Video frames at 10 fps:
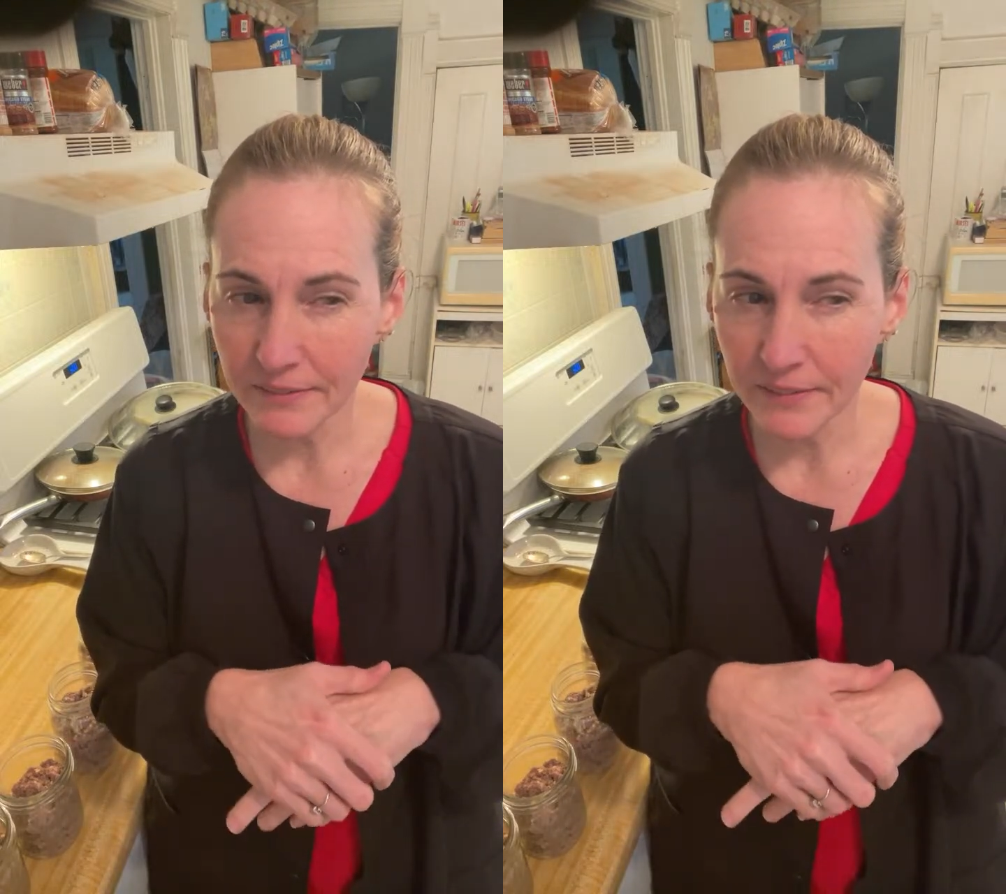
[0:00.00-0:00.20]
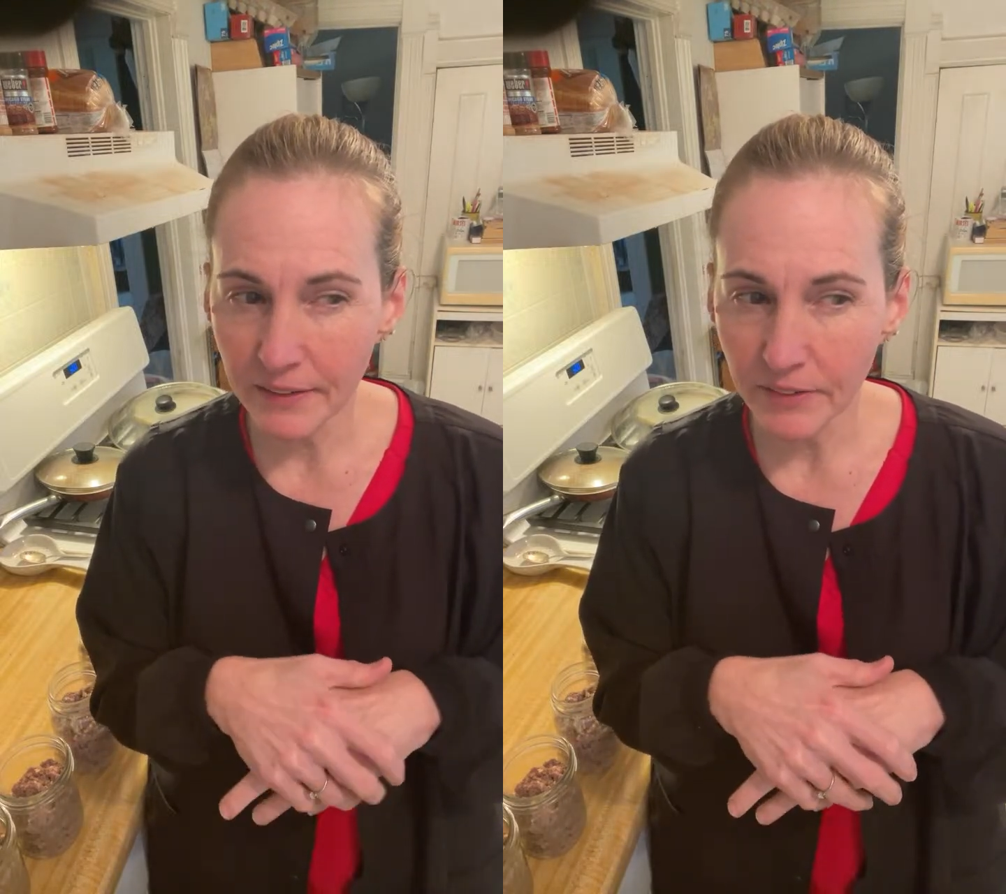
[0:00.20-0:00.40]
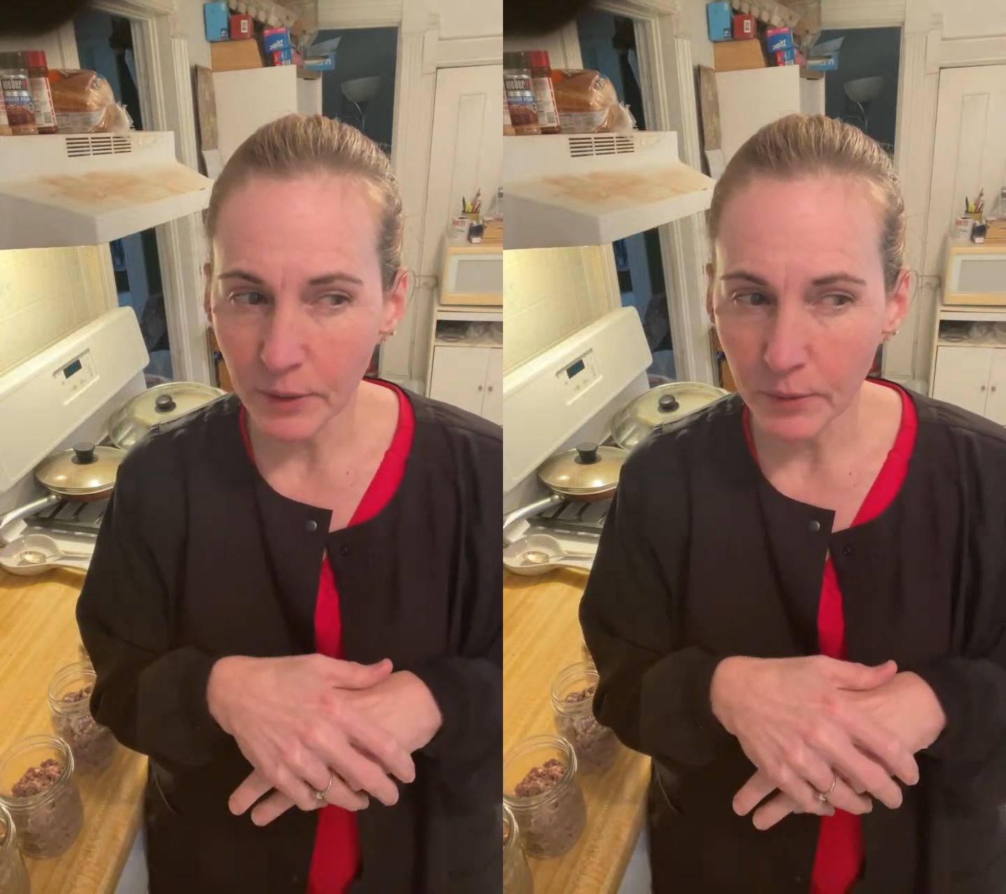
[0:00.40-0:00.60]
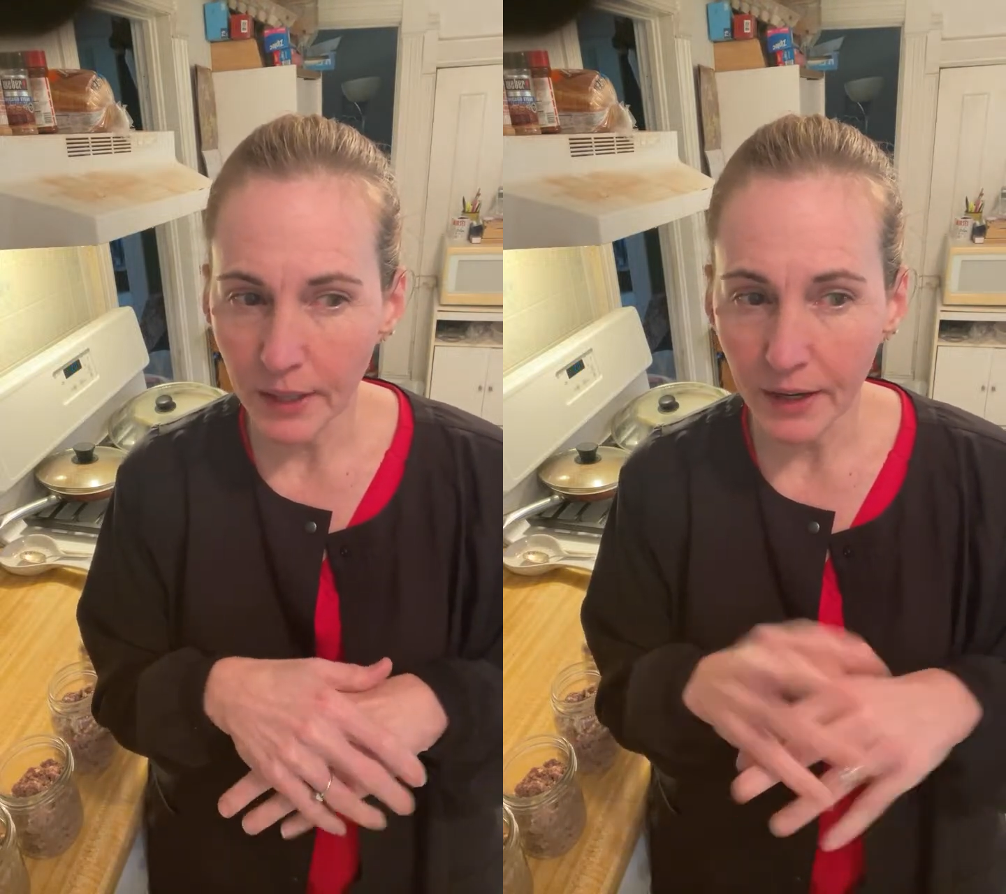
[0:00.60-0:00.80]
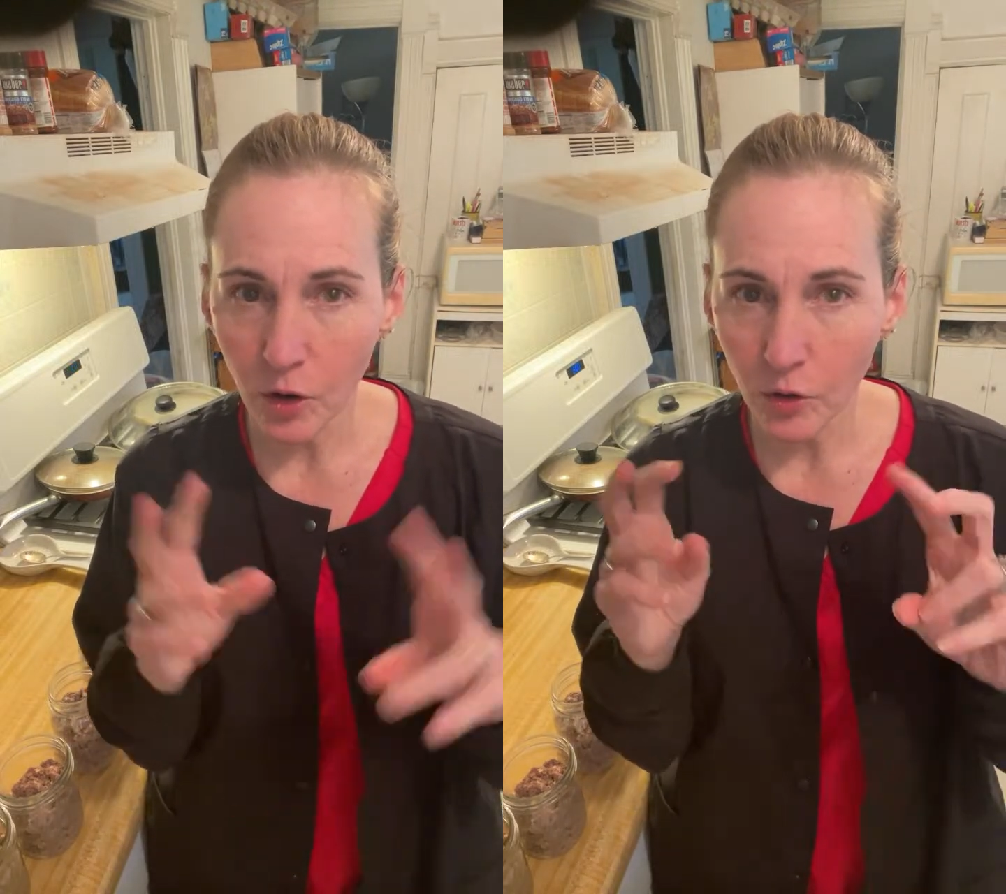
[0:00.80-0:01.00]
If they were
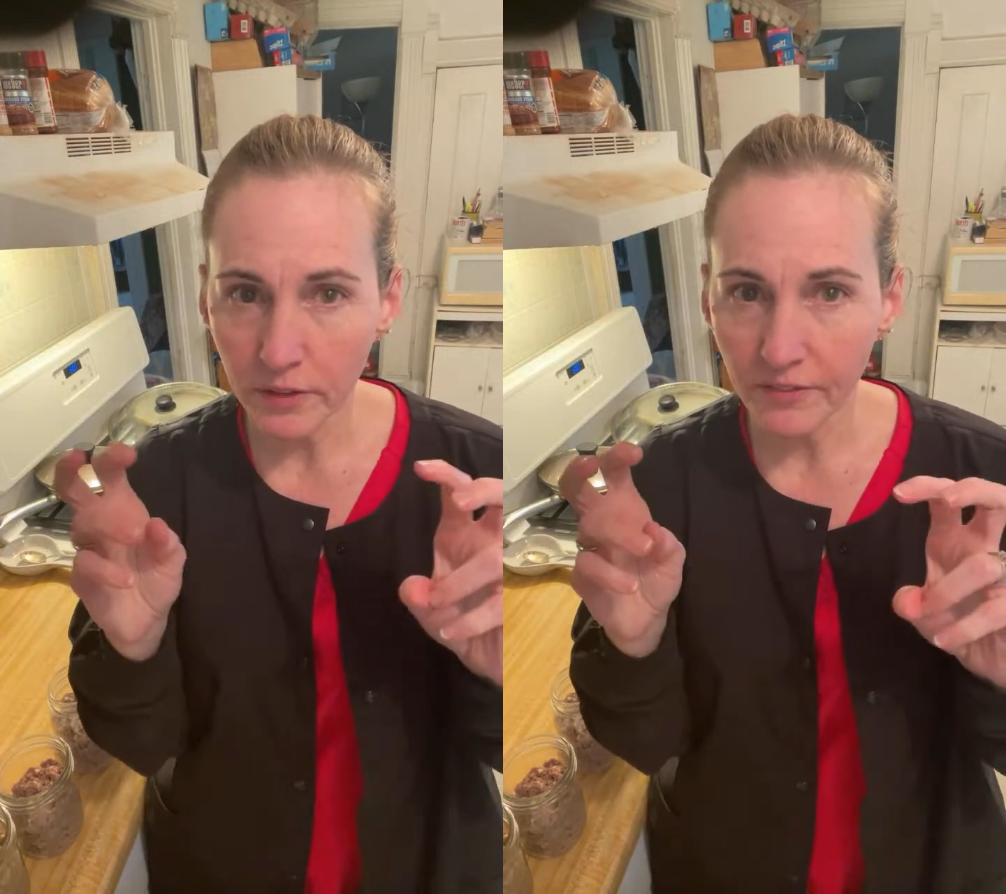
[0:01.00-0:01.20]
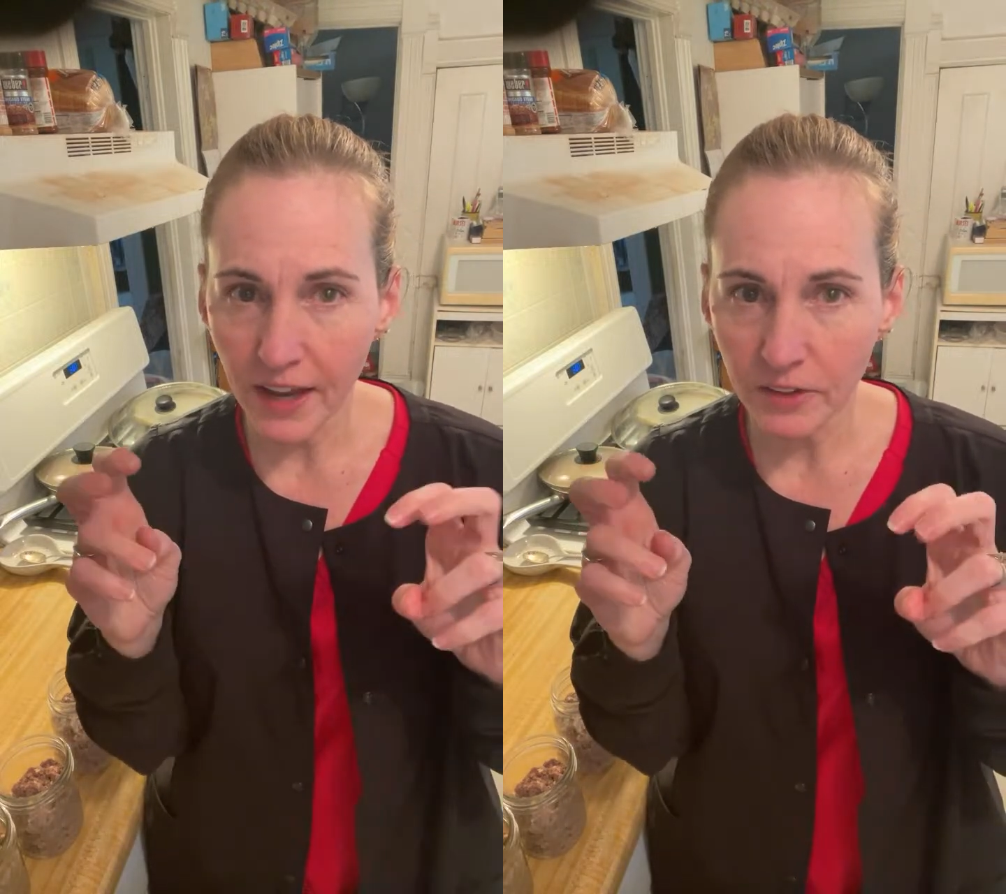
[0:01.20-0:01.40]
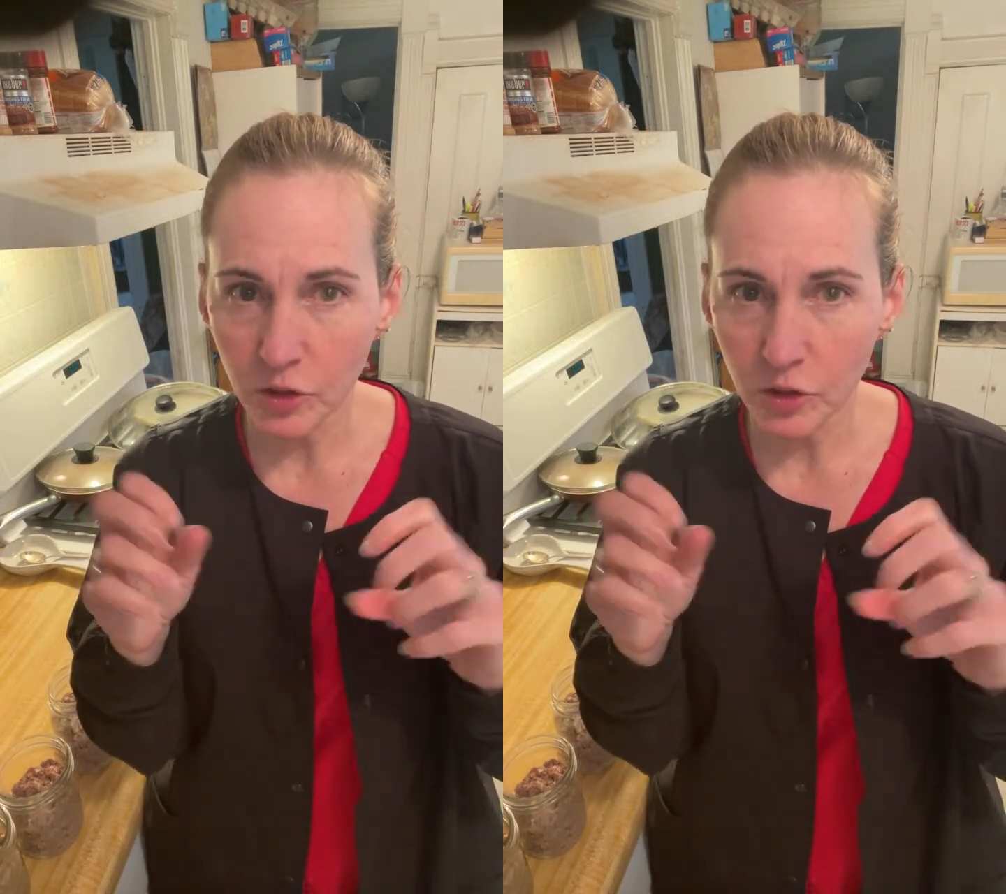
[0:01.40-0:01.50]
like, oh, the fat